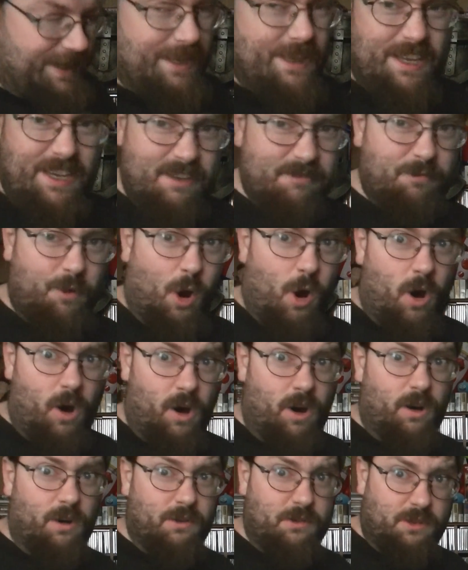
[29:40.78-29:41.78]
and these were
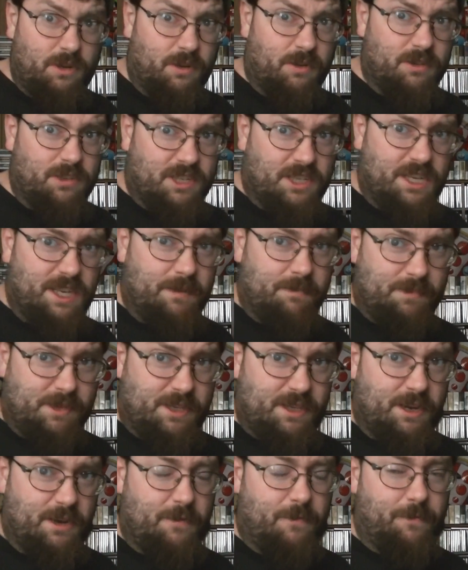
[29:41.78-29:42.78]
all dirt cheap.
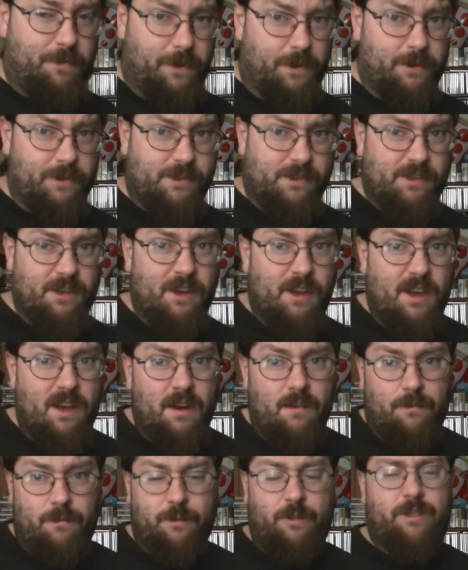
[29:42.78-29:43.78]
So first,
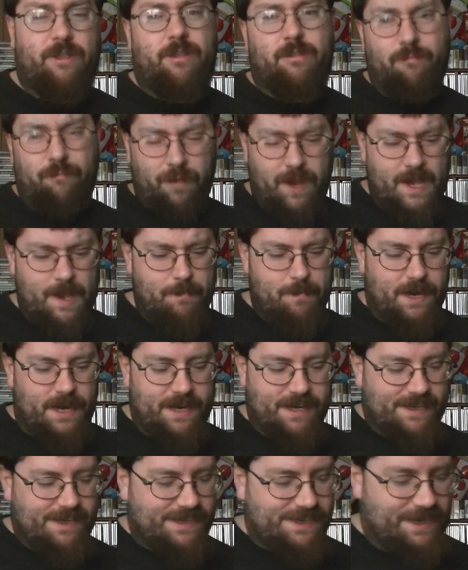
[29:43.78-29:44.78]
for three
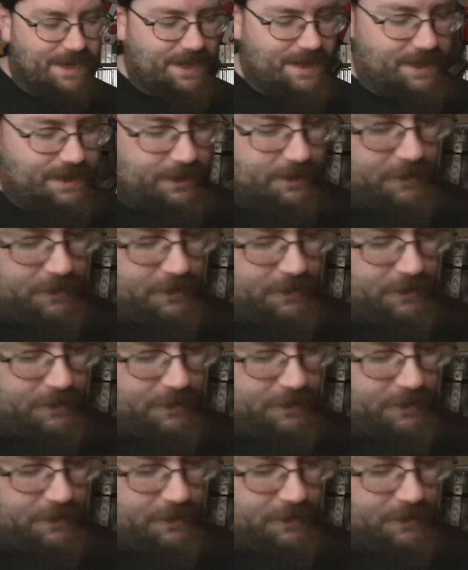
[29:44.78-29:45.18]
bucks, I got